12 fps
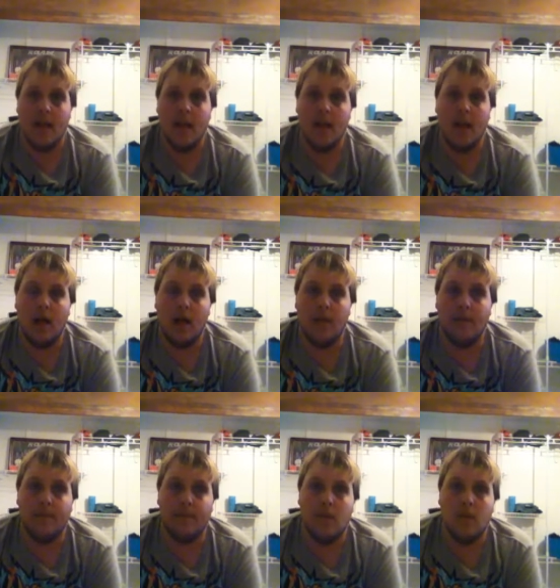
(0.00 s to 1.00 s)

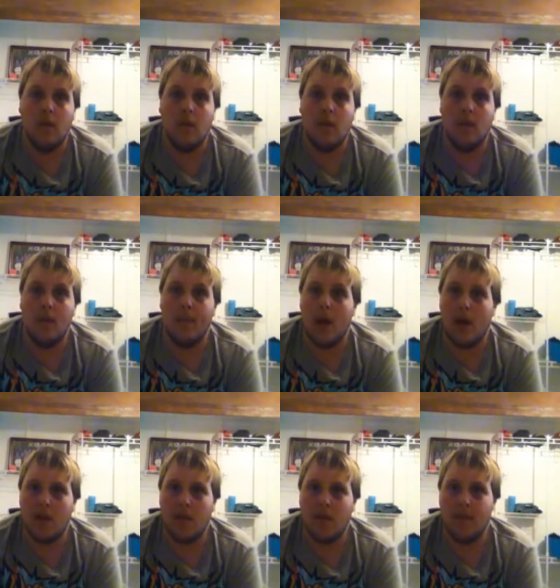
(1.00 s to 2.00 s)
um, or a
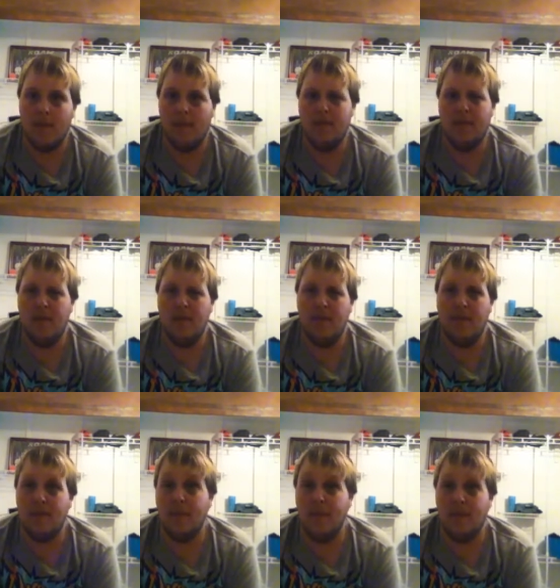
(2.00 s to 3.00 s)
box.
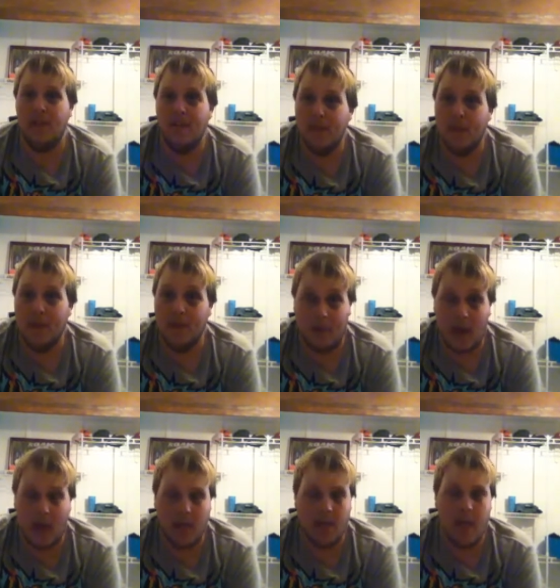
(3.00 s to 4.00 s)
That's what they call in the movie, a
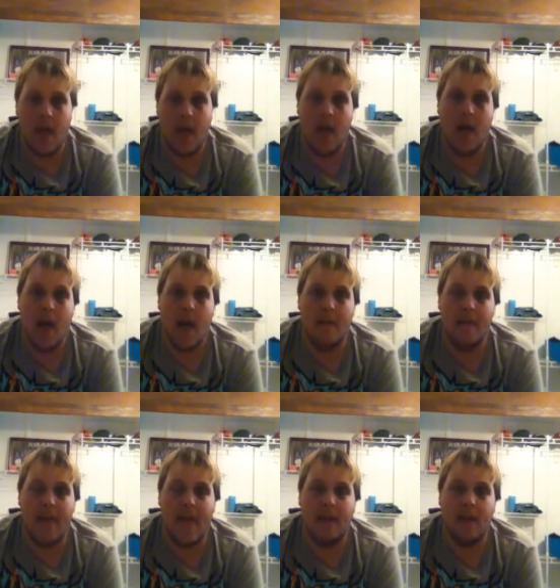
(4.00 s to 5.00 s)
box. Um, and
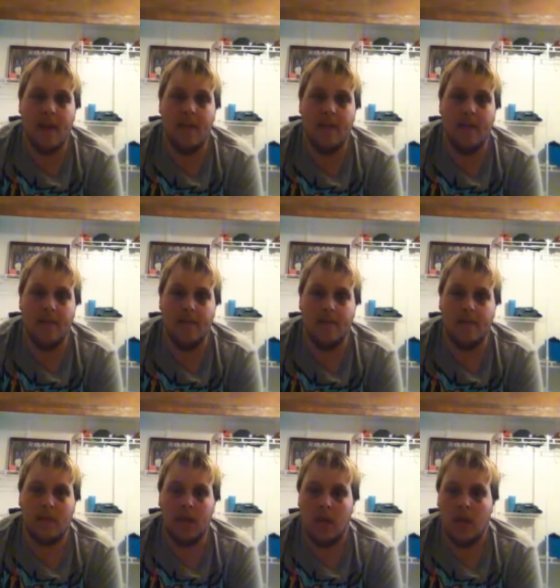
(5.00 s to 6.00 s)
then uh, um,
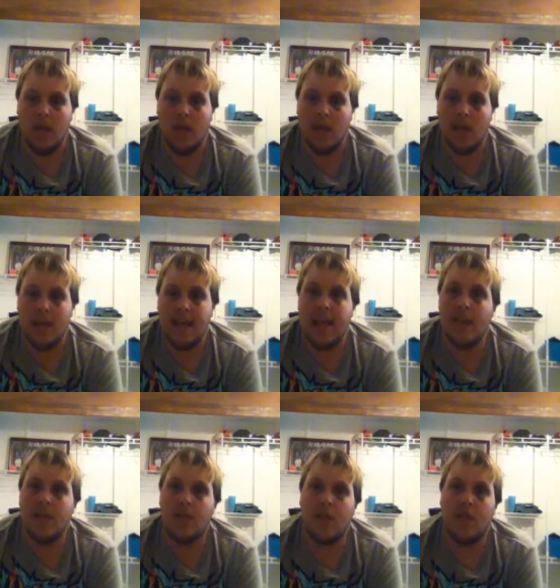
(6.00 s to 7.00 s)
he
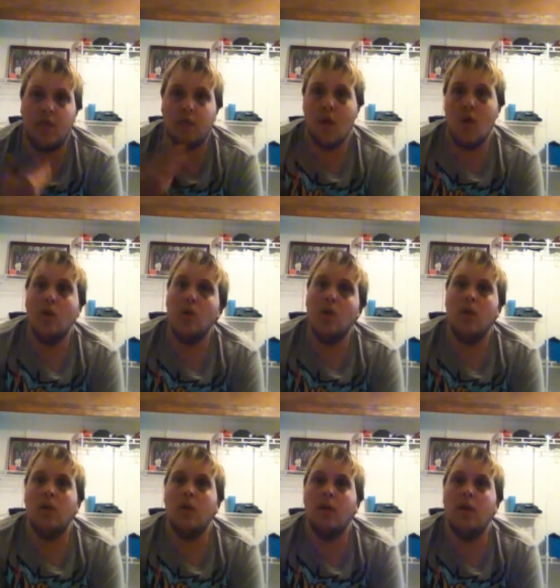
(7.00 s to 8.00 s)
gets uh, thrown
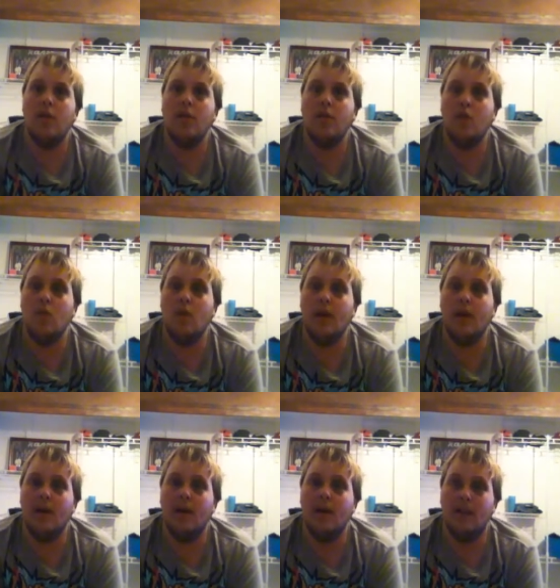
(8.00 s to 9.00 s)
into a,
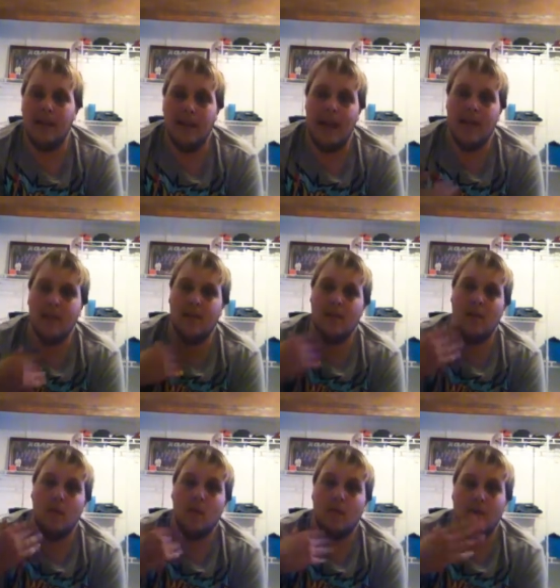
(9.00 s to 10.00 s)
uh, he ends up
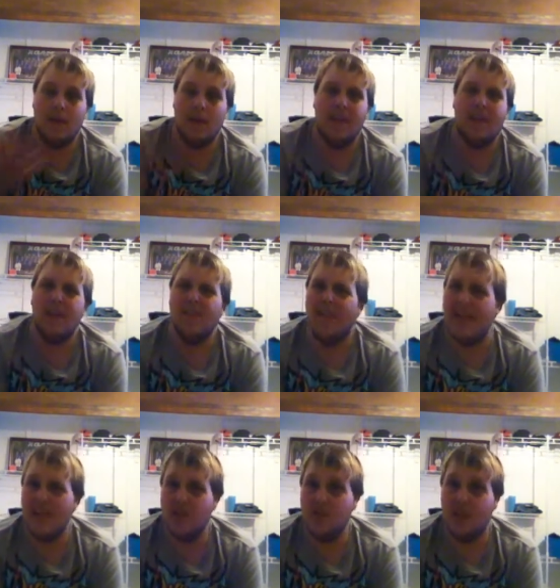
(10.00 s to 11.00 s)
over I think a
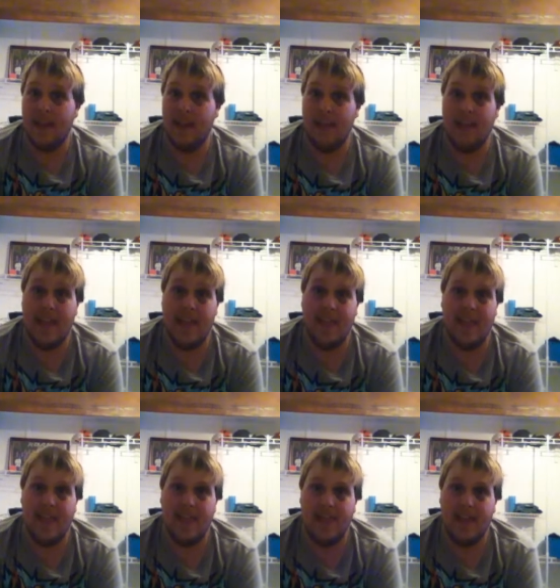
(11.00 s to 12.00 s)
ledge and he
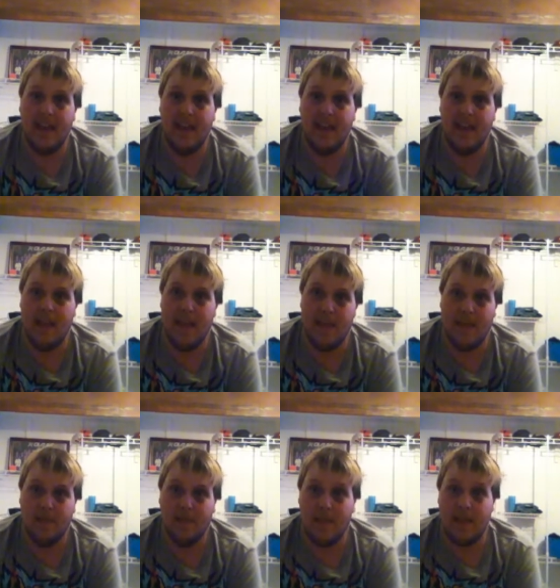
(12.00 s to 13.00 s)
lands in a ends
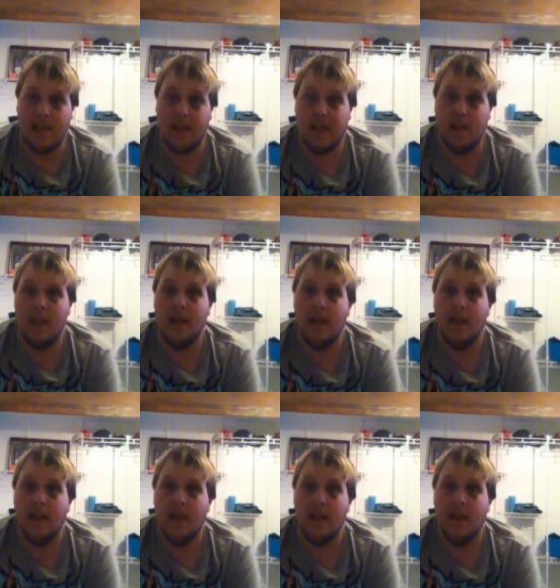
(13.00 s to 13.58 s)
up landing in a